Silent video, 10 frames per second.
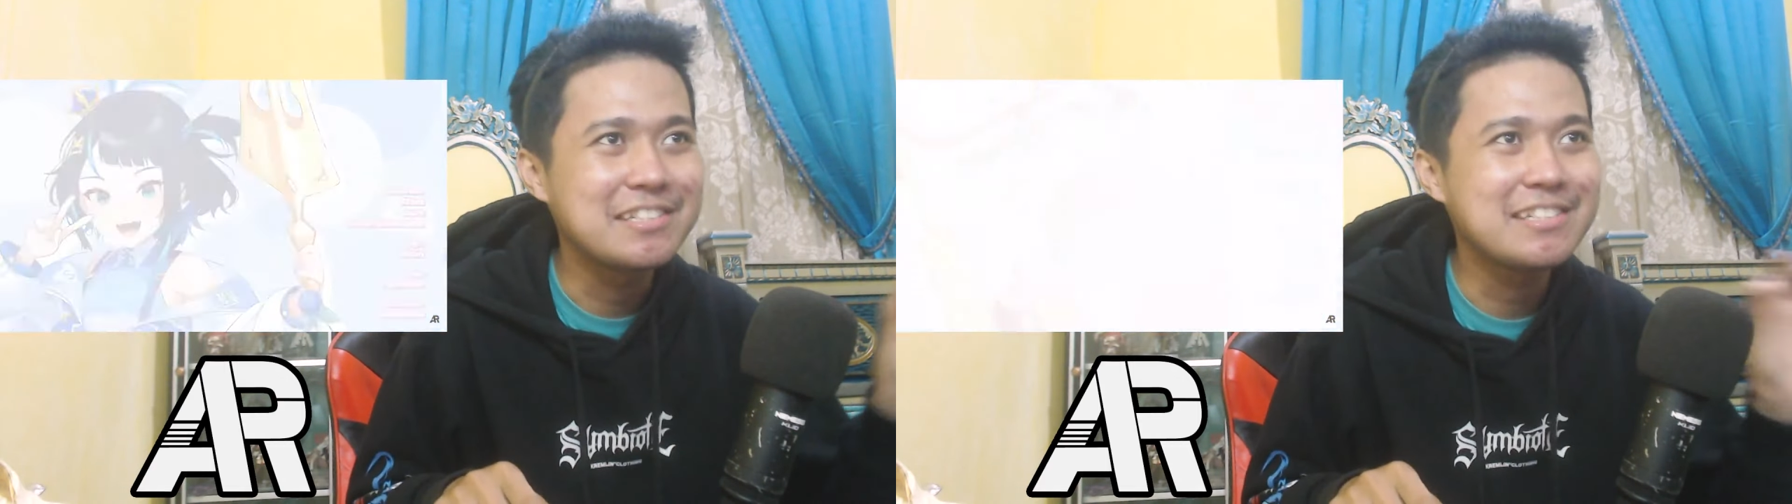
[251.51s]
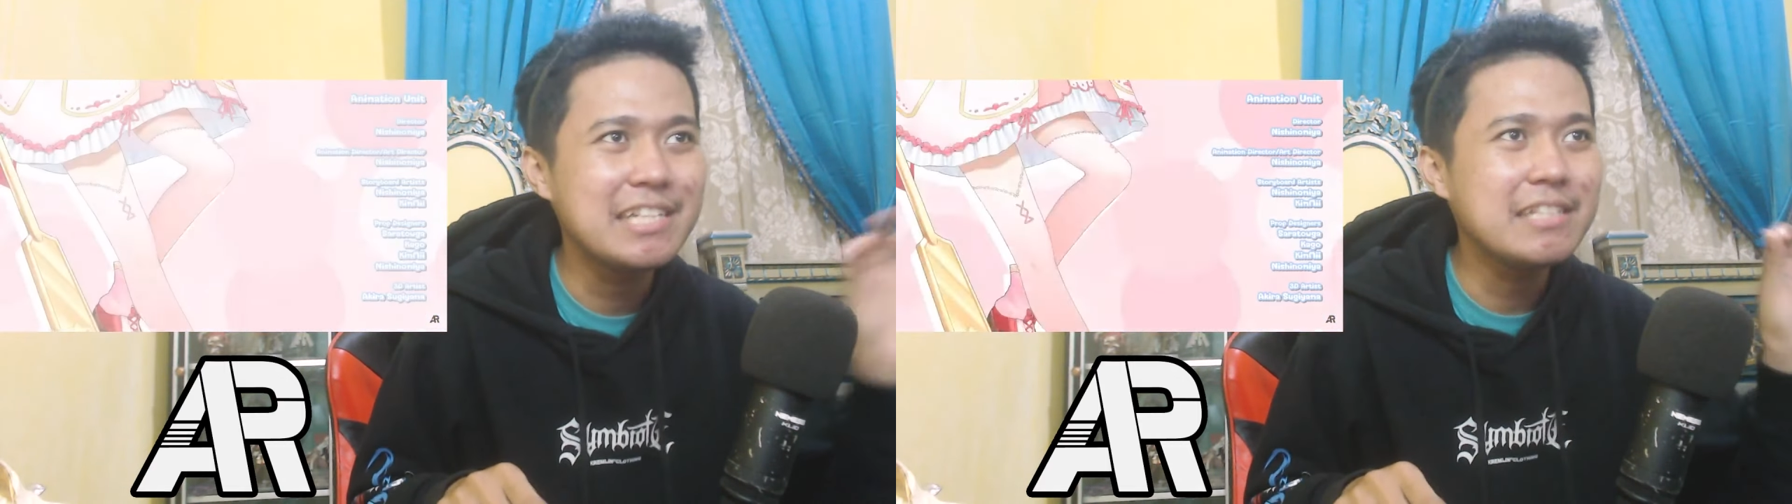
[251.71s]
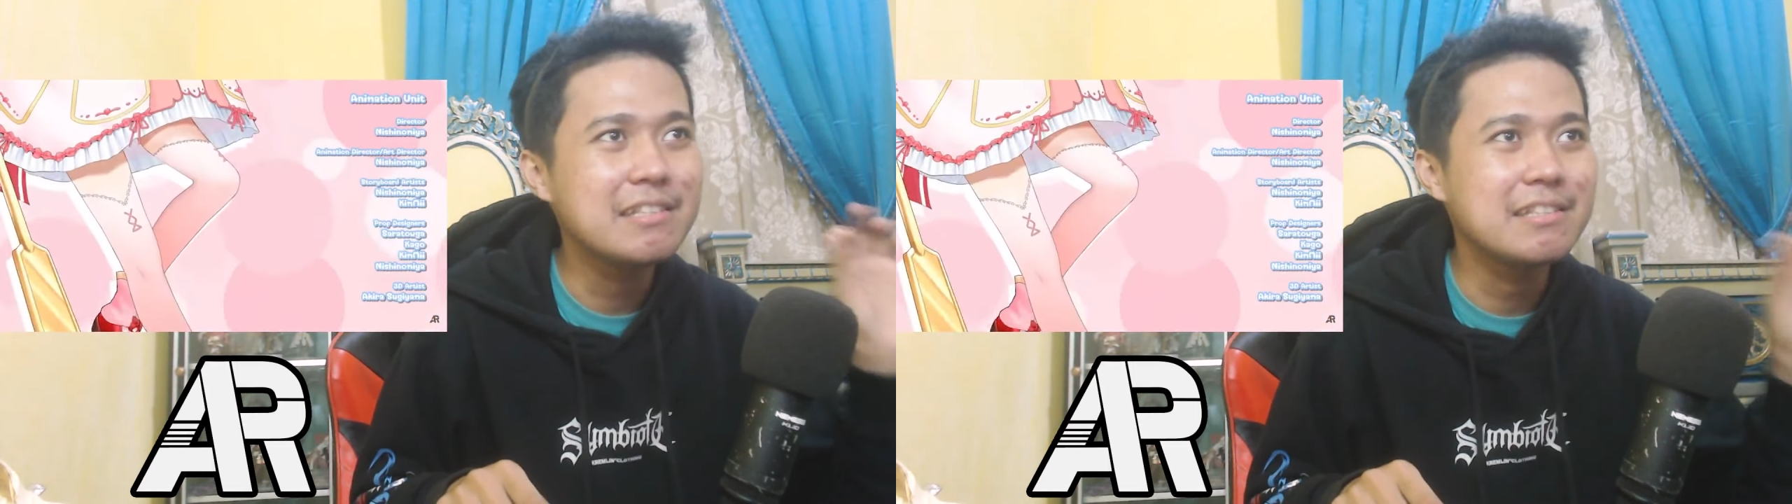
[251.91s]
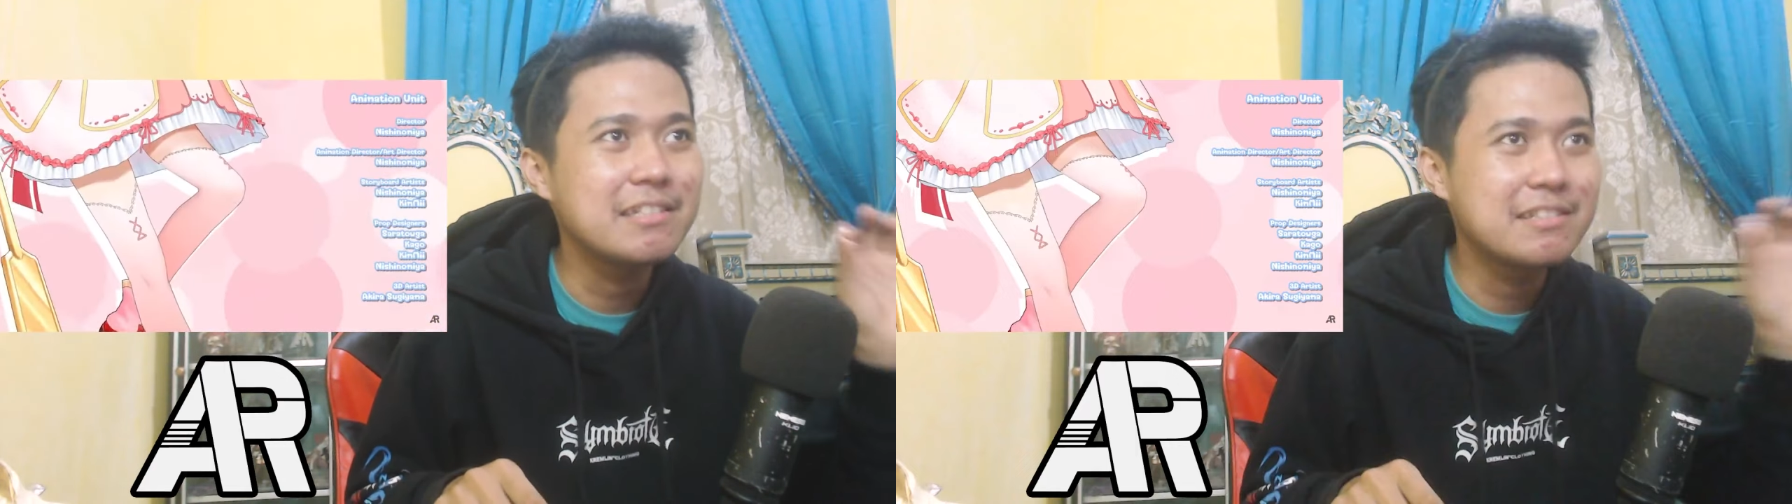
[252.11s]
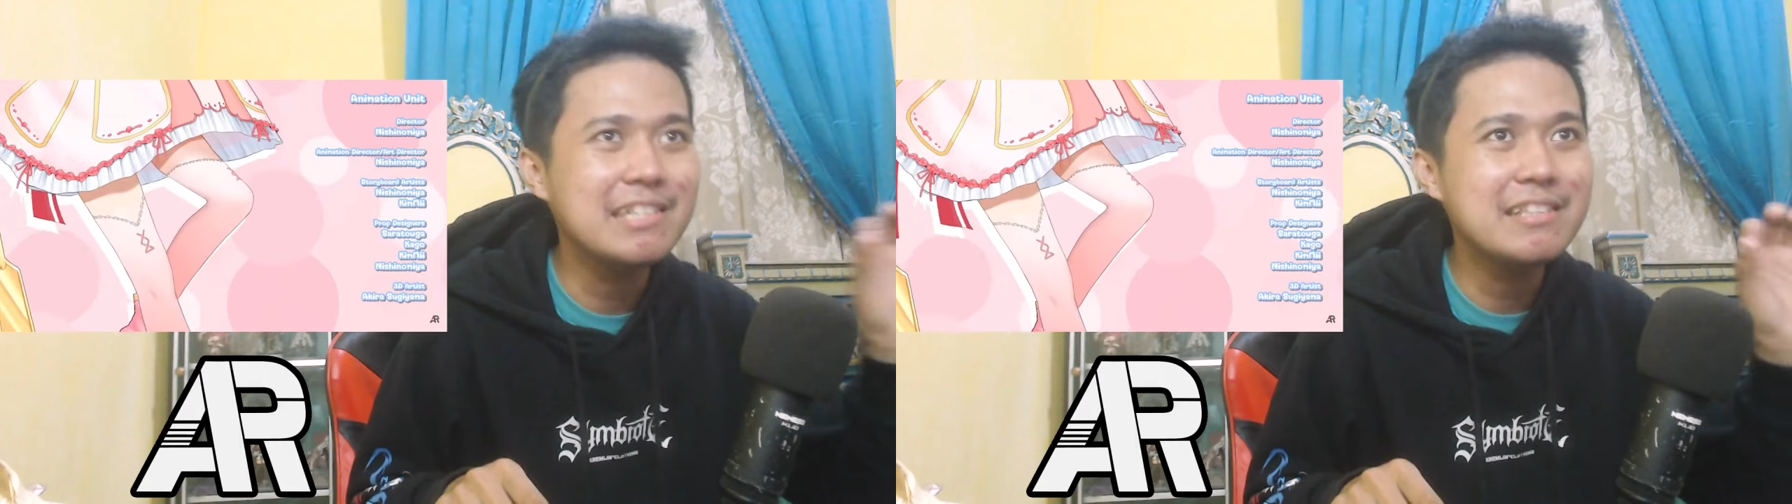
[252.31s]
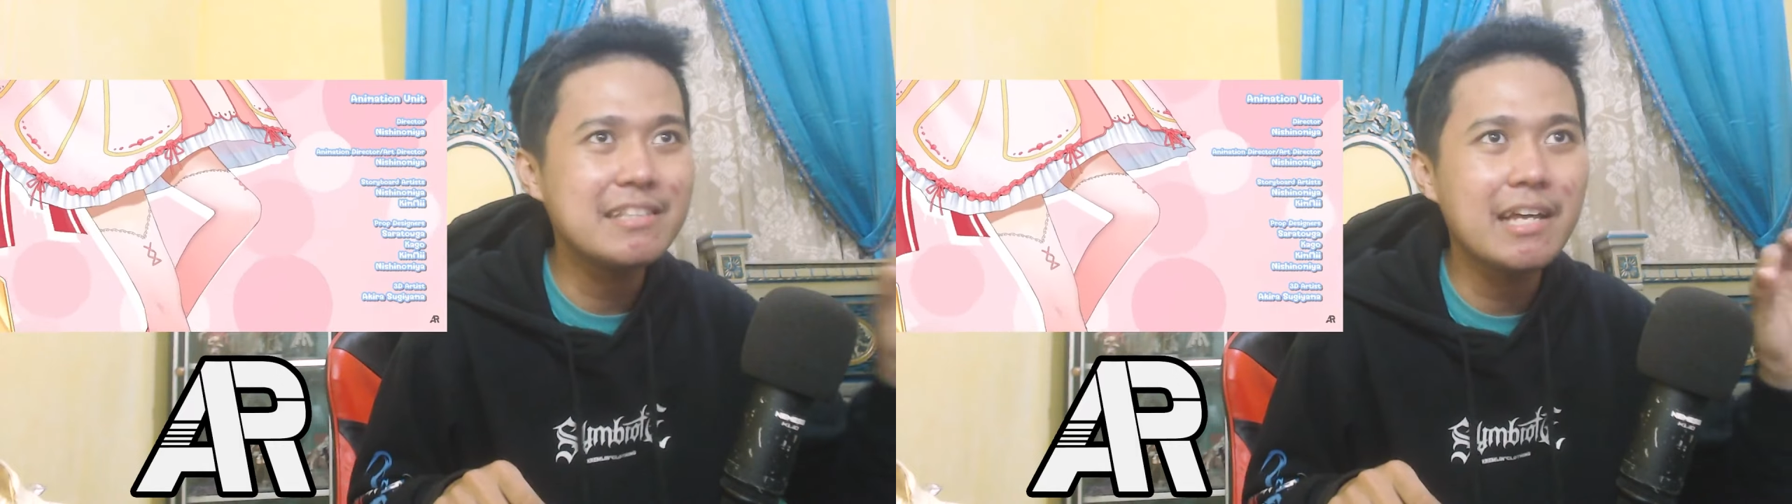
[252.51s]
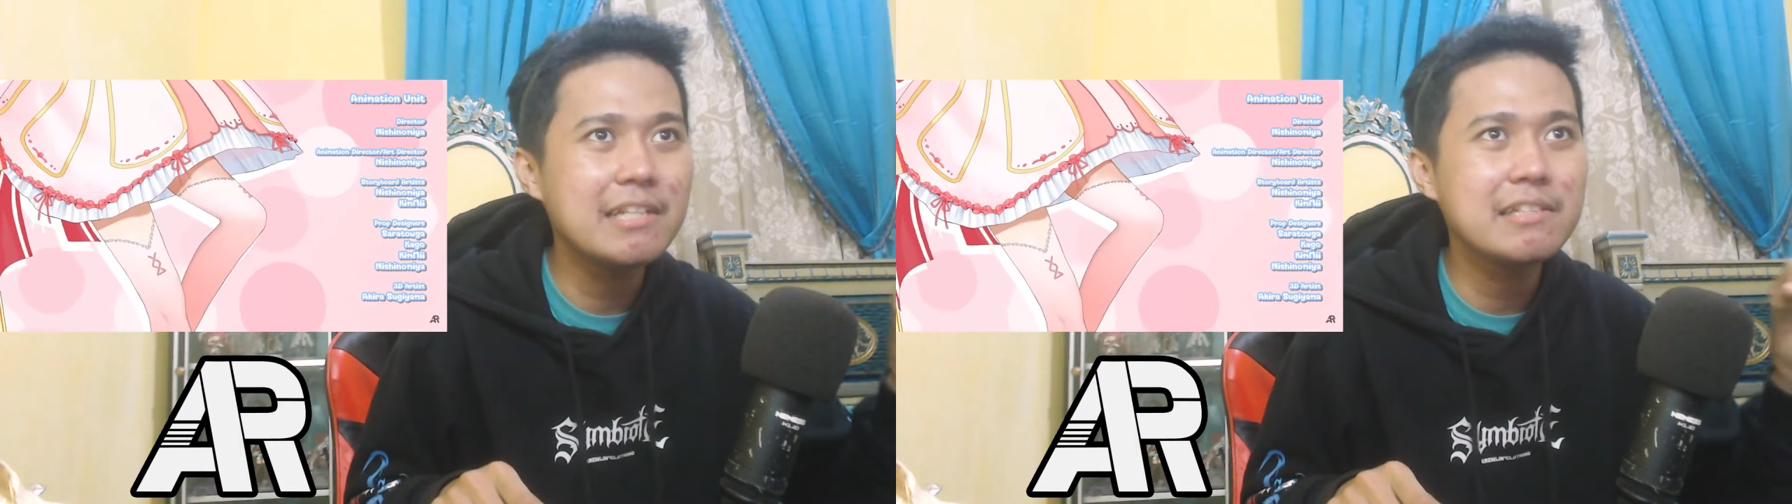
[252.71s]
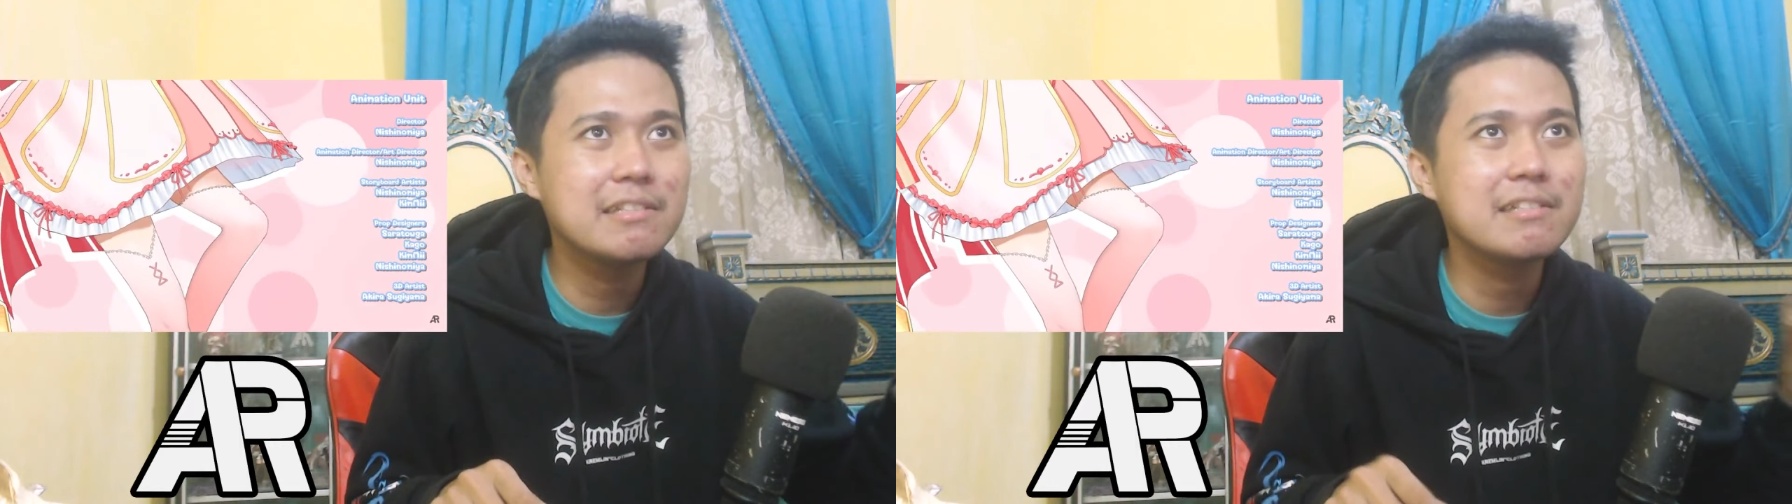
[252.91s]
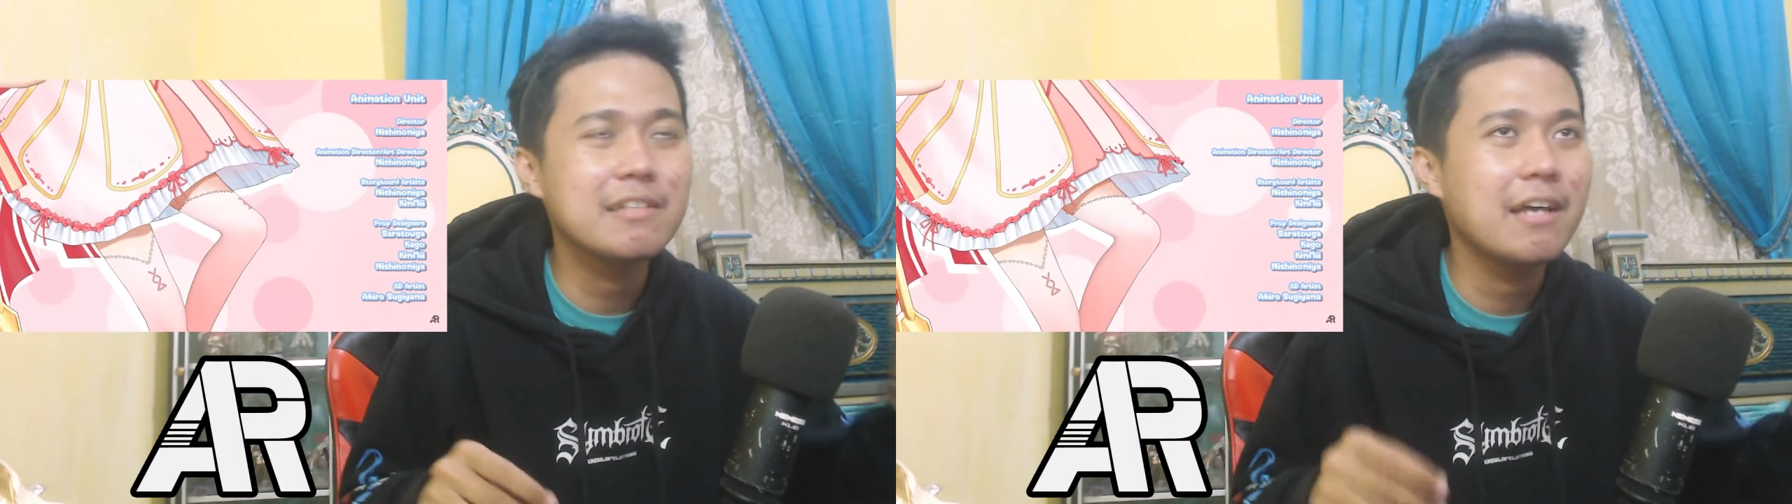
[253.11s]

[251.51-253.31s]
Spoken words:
synthesized,